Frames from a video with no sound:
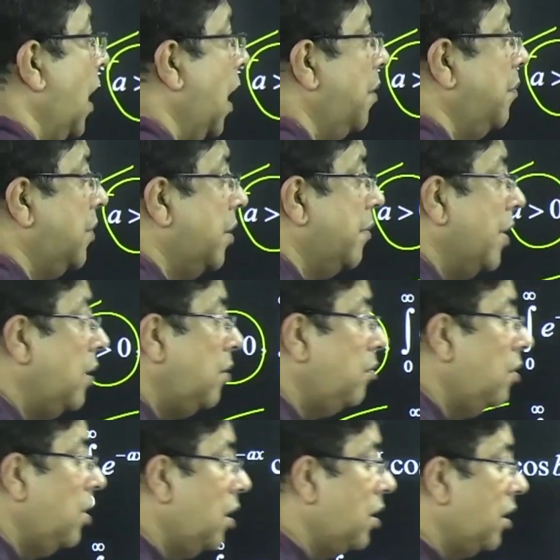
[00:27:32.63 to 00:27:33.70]
I have given
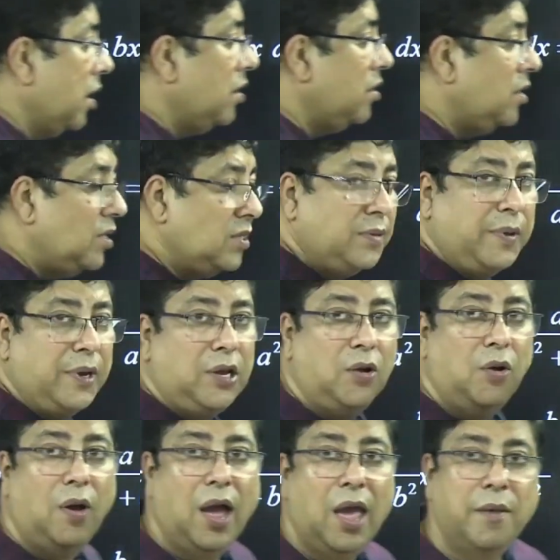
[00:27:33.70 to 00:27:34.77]
you in this
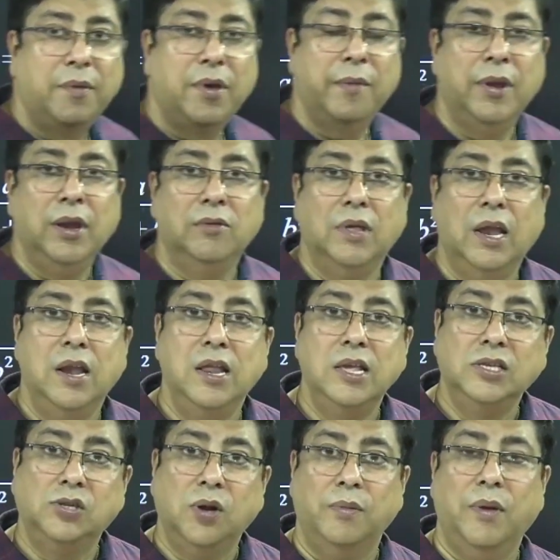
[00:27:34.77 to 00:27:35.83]
video, I have given you the
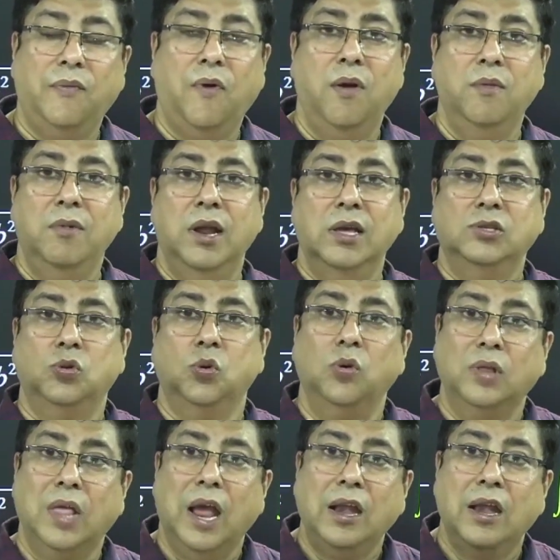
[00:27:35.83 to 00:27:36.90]
list of the formulas
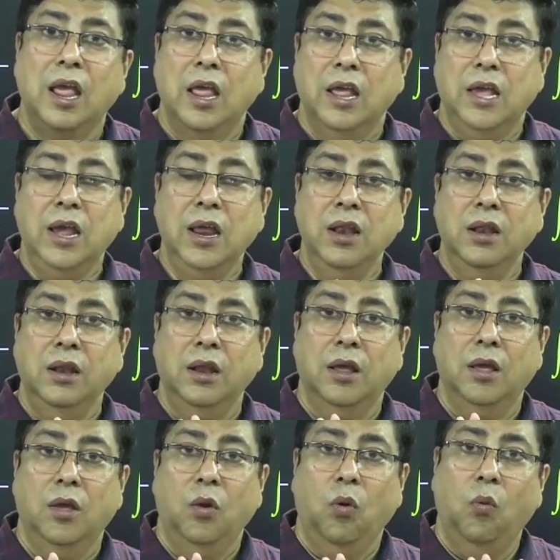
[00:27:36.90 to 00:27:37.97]
so that in
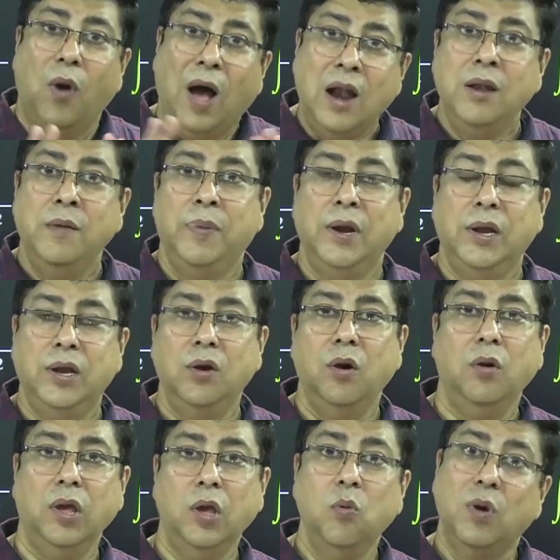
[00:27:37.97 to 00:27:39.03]
one
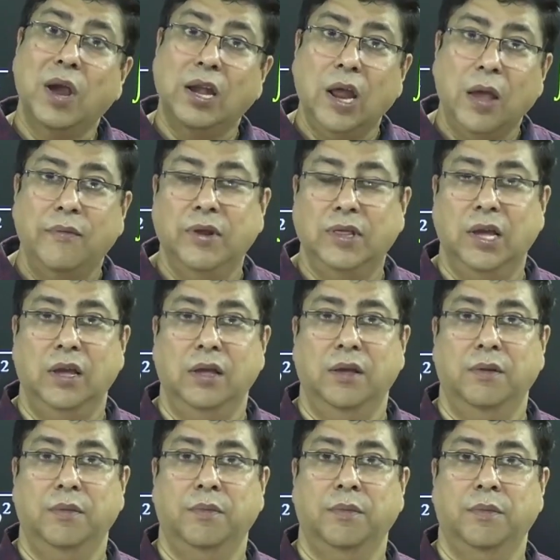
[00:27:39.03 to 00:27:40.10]
video you get everything.
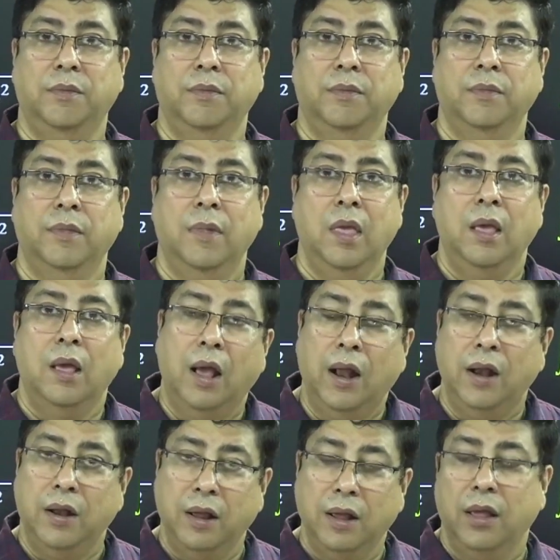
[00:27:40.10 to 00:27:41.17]

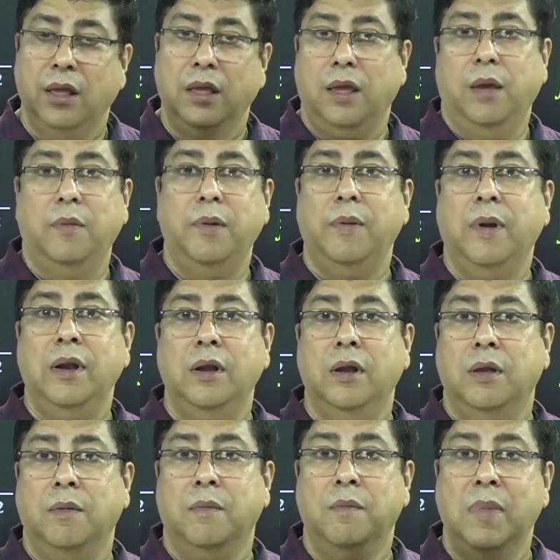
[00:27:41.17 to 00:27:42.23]
And everyone
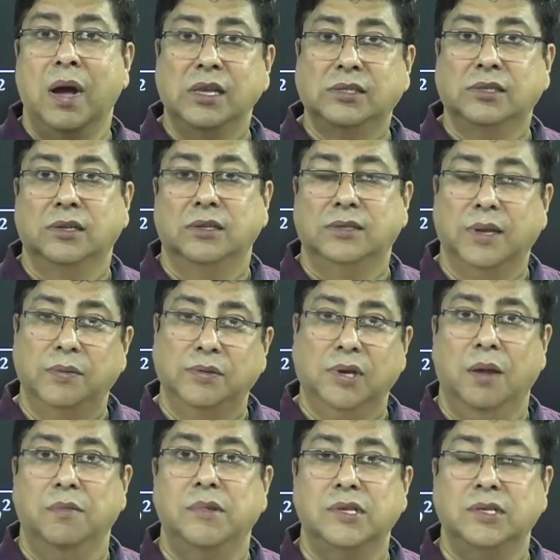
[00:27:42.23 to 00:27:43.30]
must
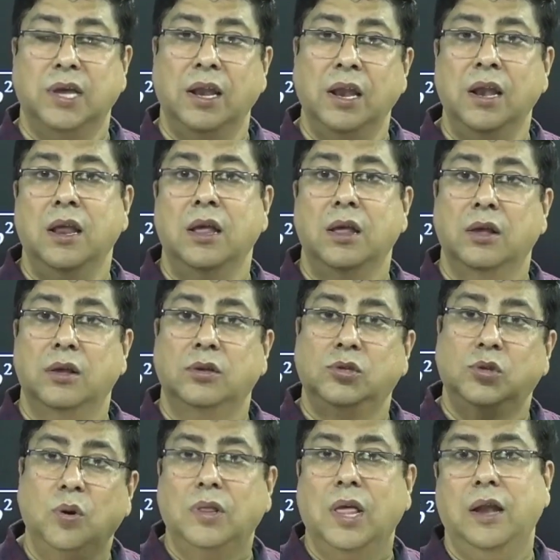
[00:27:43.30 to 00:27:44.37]
subscribe this channel
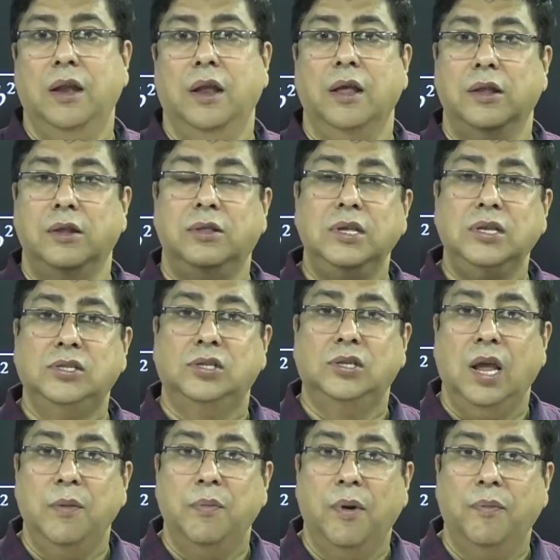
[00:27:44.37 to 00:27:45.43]
so that this
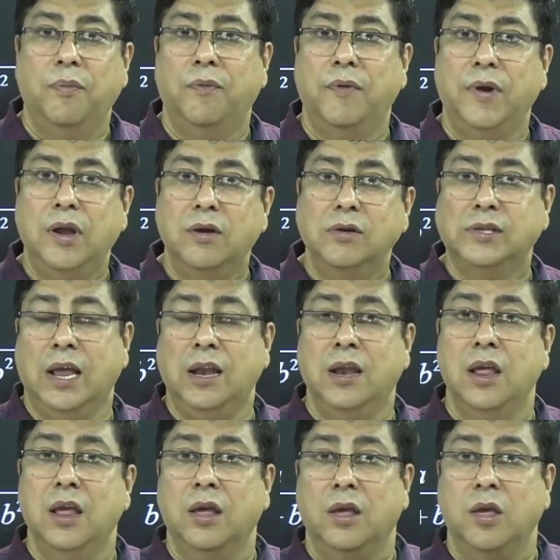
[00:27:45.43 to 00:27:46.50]
type of videos, and
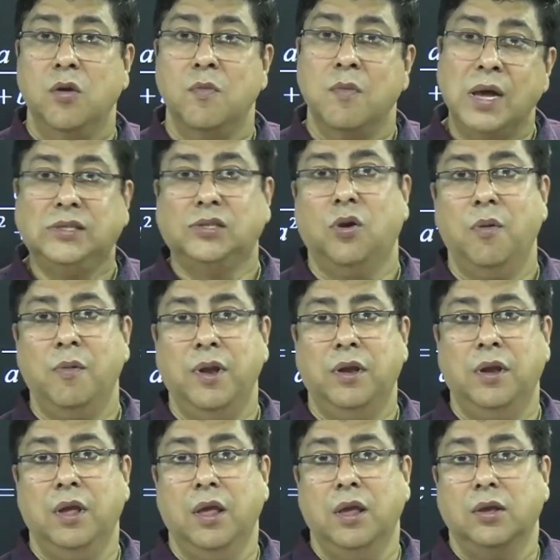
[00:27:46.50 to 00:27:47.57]
you must comment
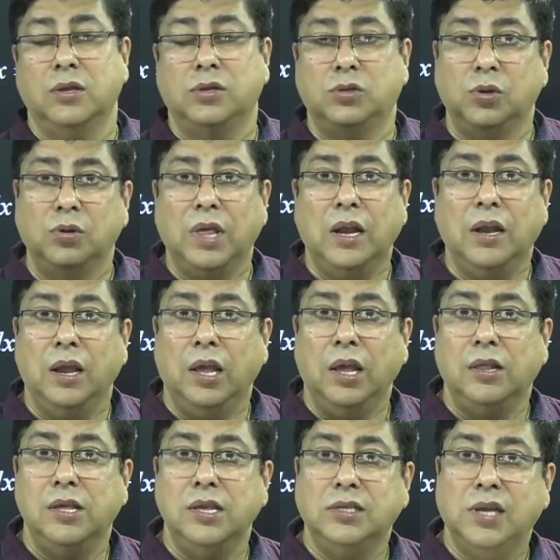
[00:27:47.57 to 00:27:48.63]
so that
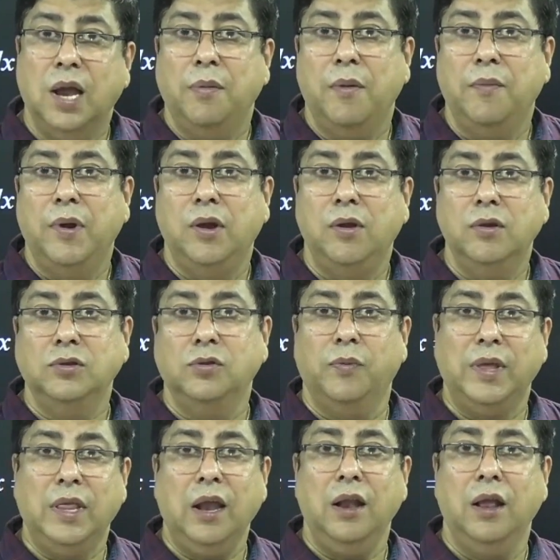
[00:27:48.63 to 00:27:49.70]
if this type of videos
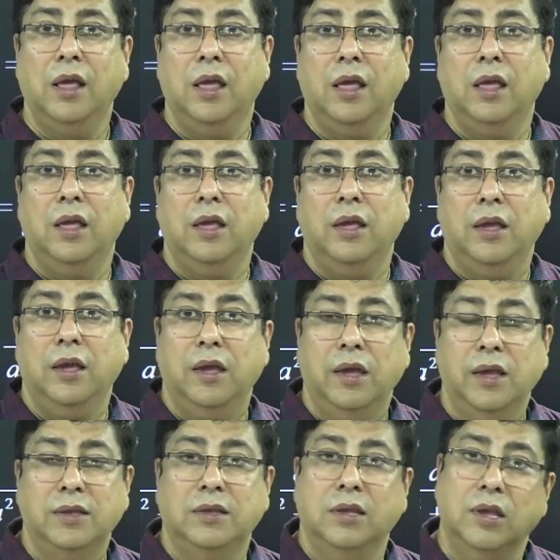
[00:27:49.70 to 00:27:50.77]
whether
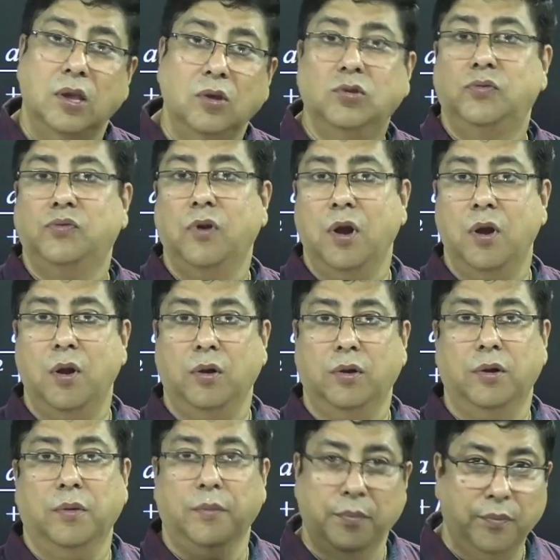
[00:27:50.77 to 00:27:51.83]
is useful or not.
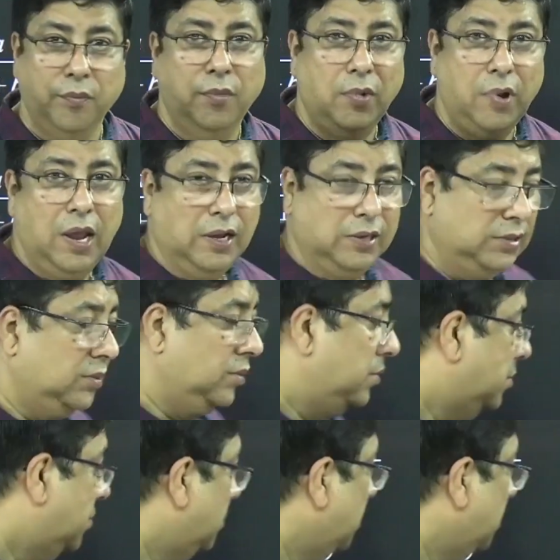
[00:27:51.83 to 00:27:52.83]
Next,